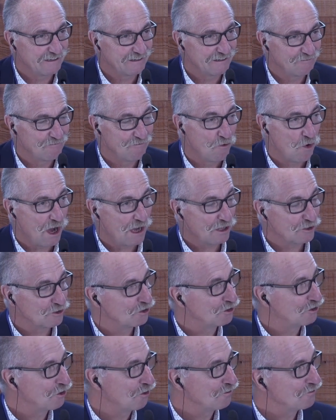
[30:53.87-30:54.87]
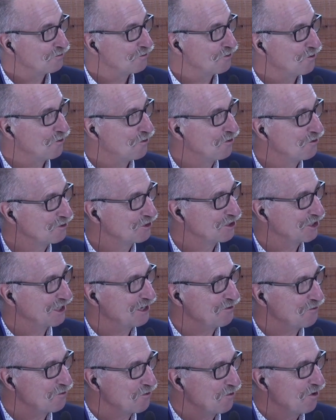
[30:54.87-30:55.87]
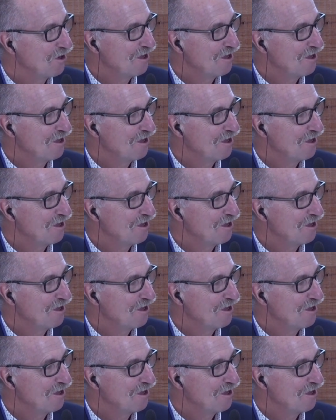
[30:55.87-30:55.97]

representing that region.